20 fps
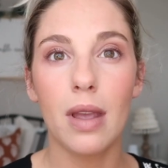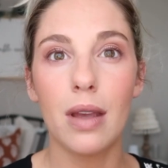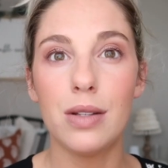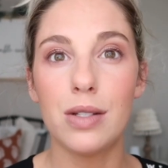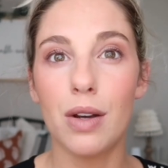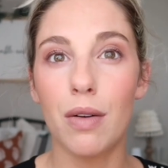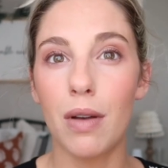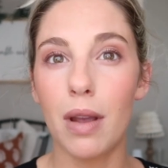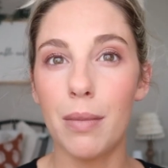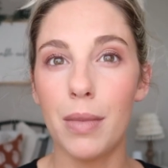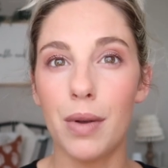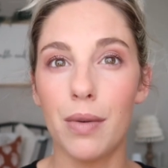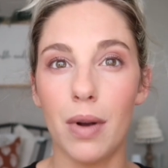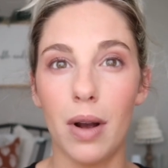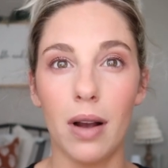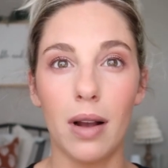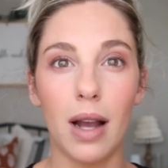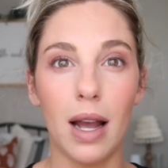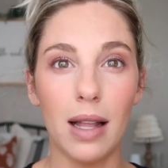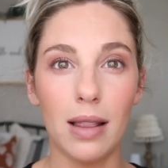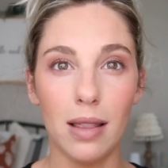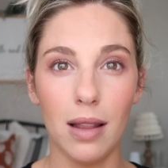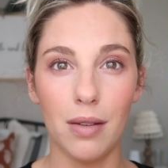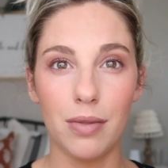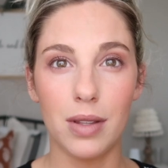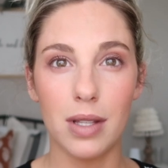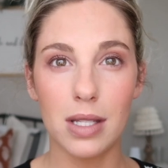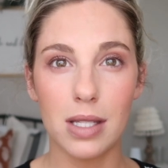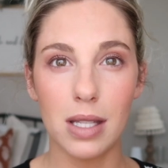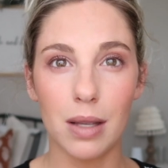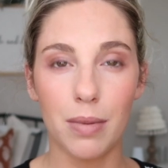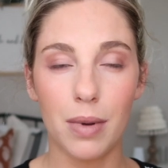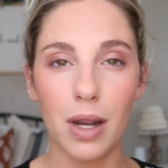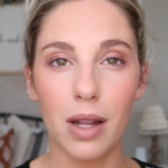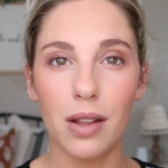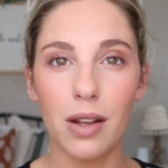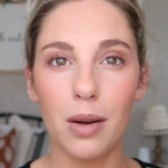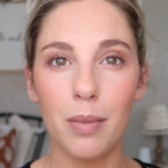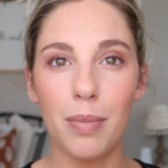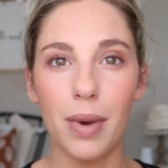And don't get me wrong, I love this lip
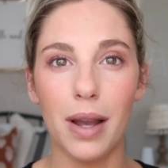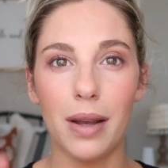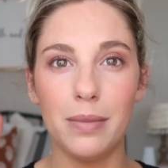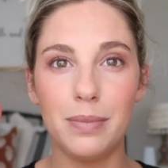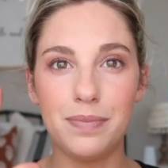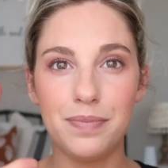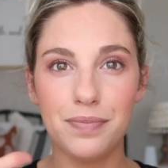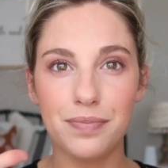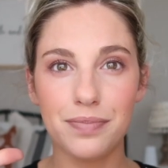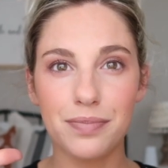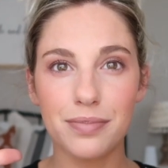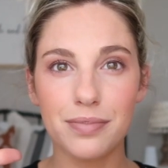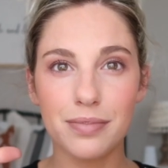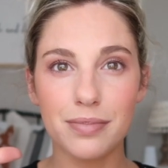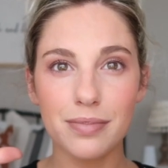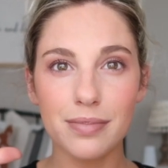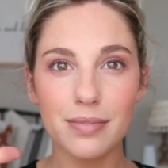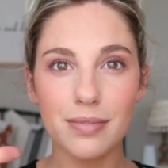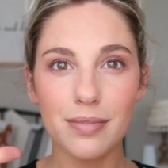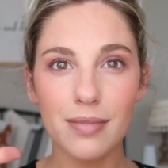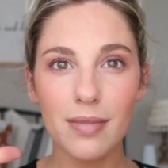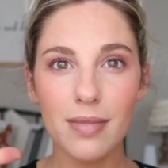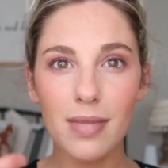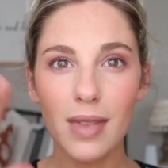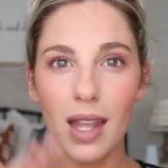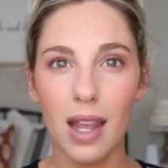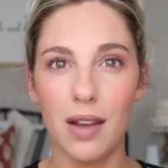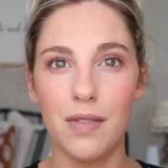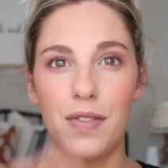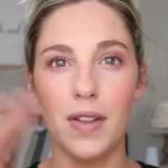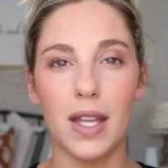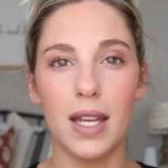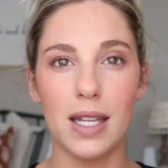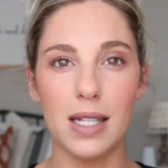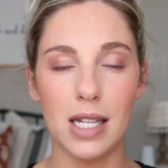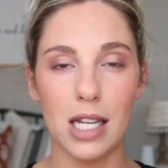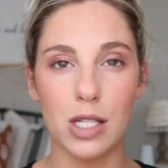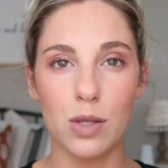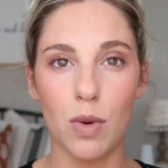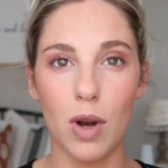color, but I feel like
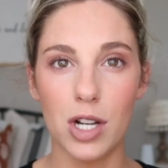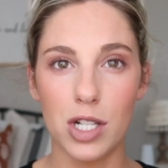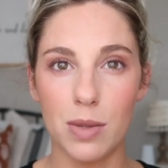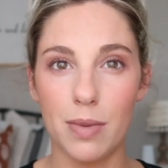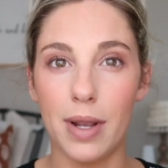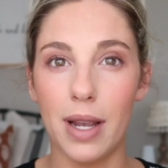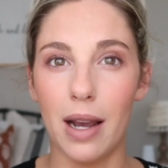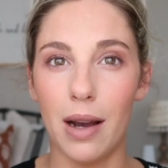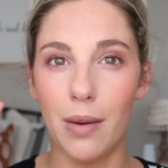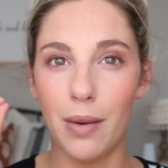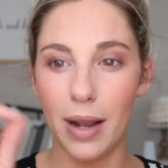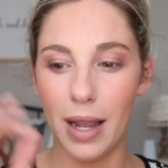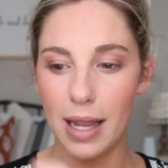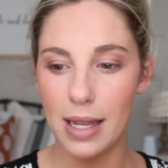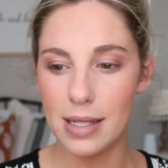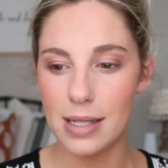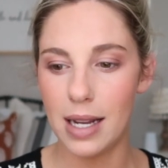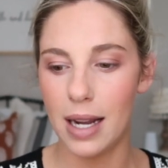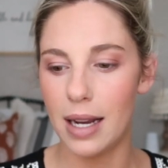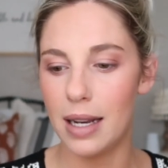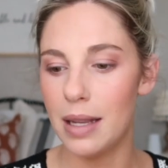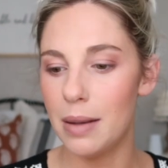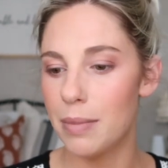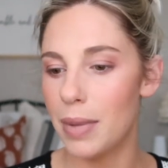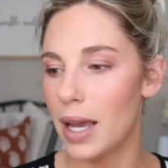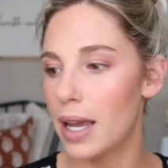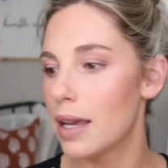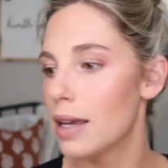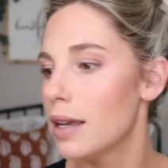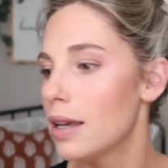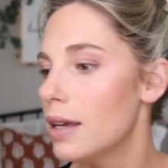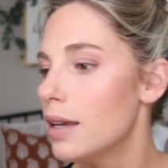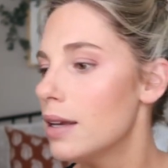it does wash me out a tiny bit.